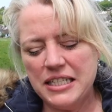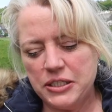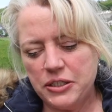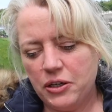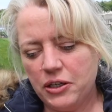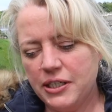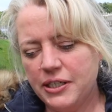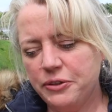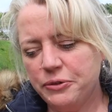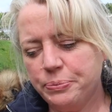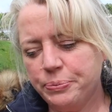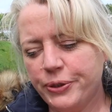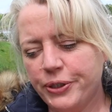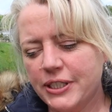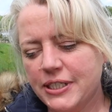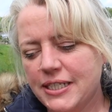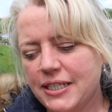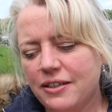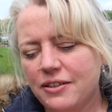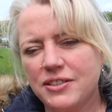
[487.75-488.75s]
So our little book
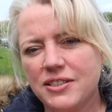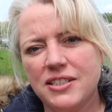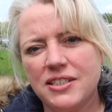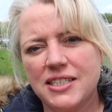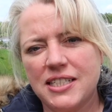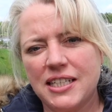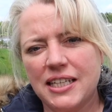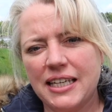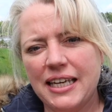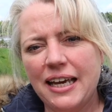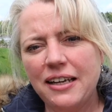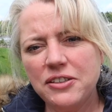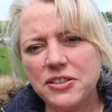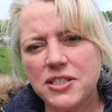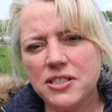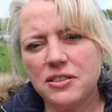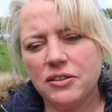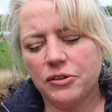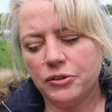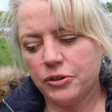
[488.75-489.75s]
tells us that
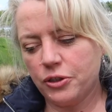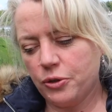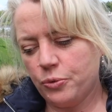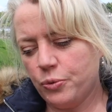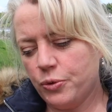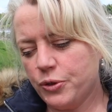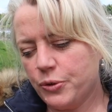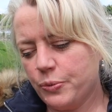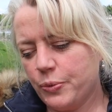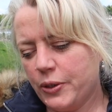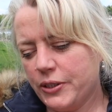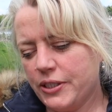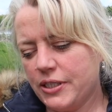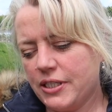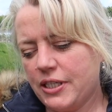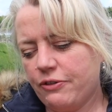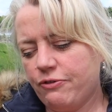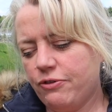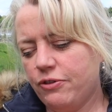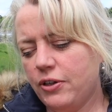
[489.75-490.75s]
Calstock was
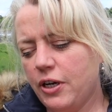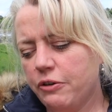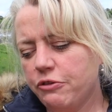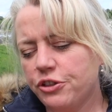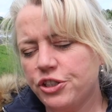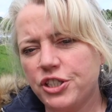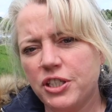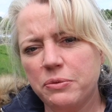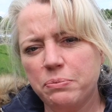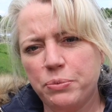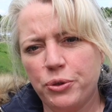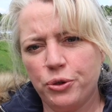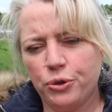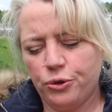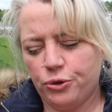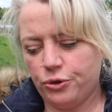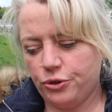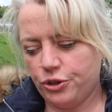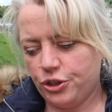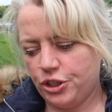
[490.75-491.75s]
once a flourishing
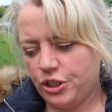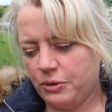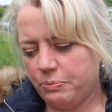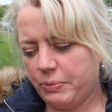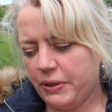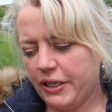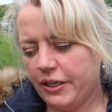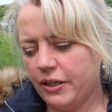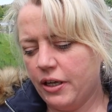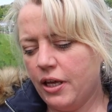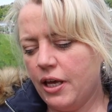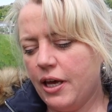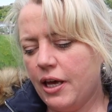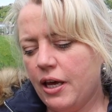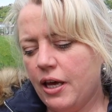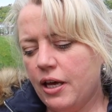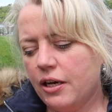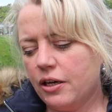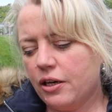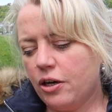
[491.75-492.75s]
port, shipping
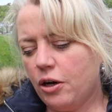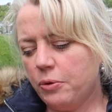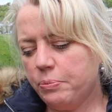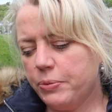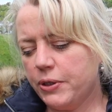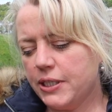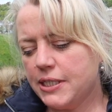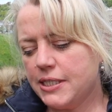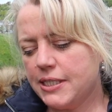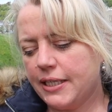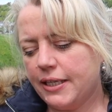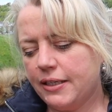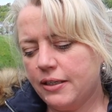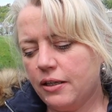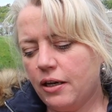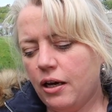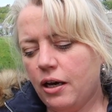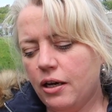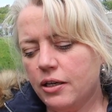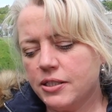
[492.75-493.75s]
copper, tin,
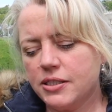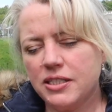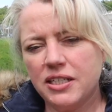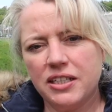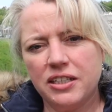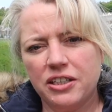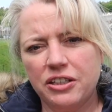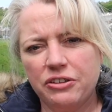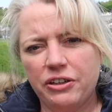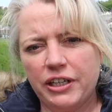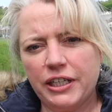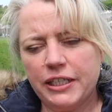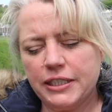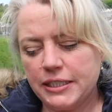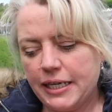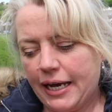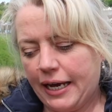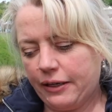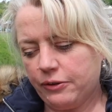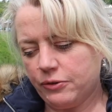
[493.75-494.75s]
arsenic and
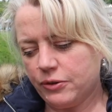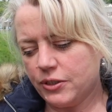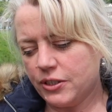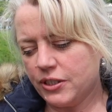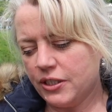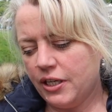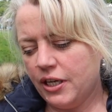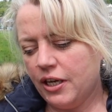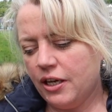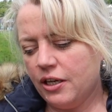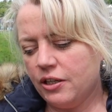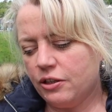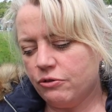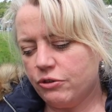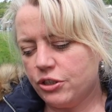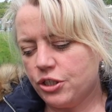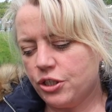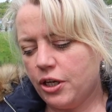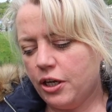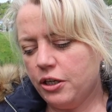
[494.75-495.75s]
granite out. The
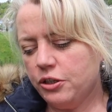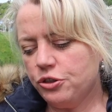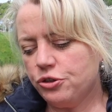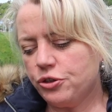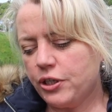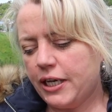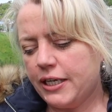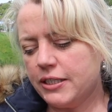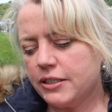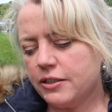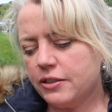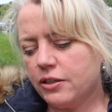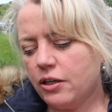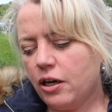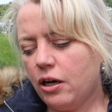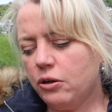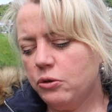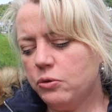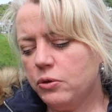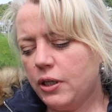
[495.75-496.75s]
return trade in
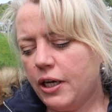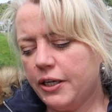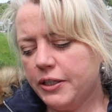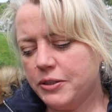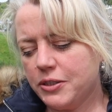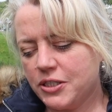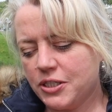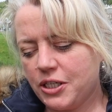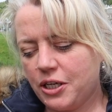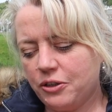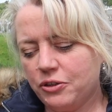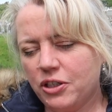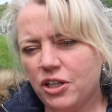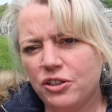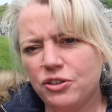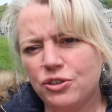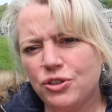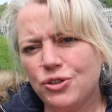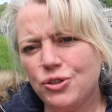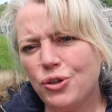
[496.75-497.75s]
coal, limestone
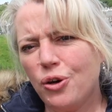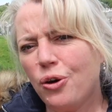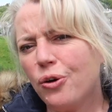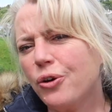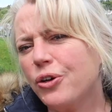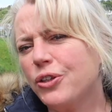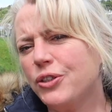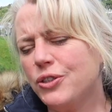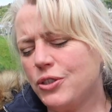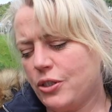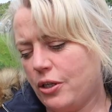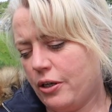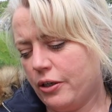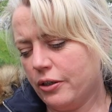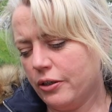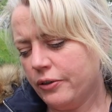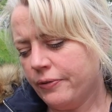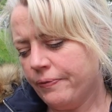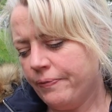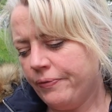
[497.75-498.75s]
and dock
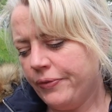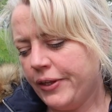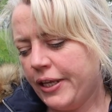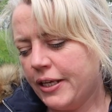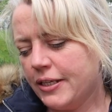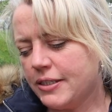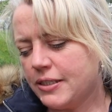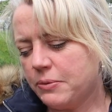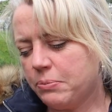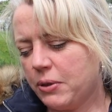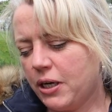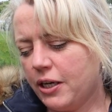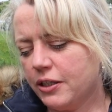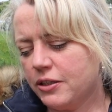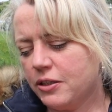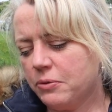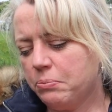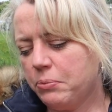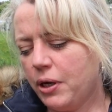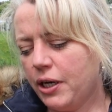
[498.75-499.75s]
dung
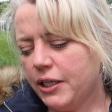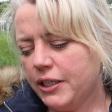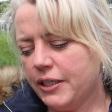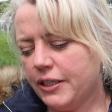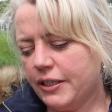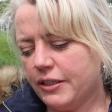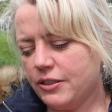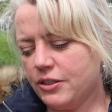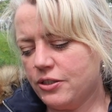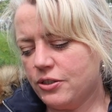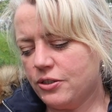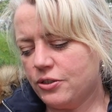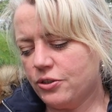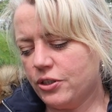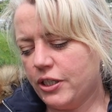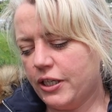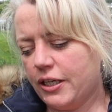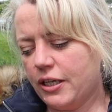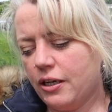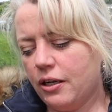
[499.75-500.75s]
supplied the mining
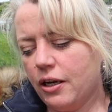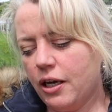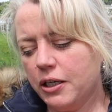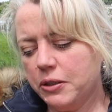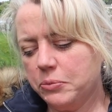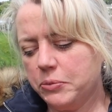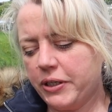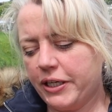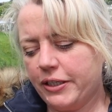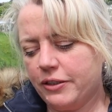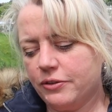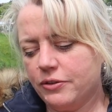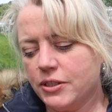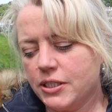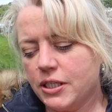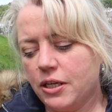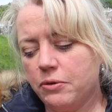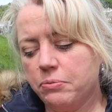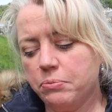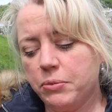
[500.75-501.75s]
industry, lime
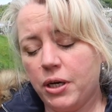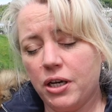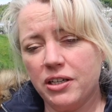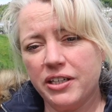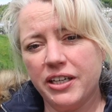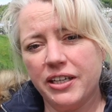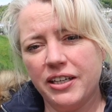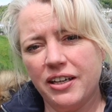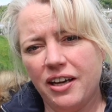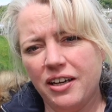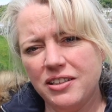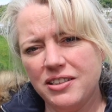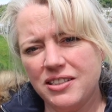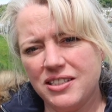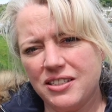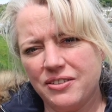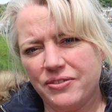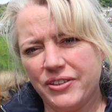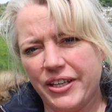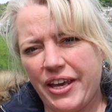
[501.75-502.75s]
kilns and market
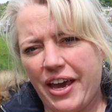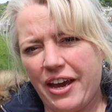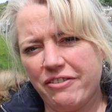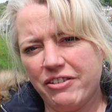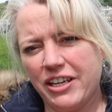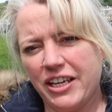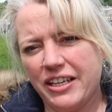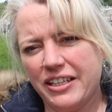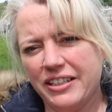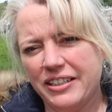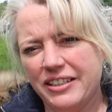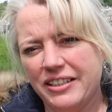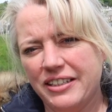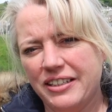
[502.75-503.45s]
gardens of the area.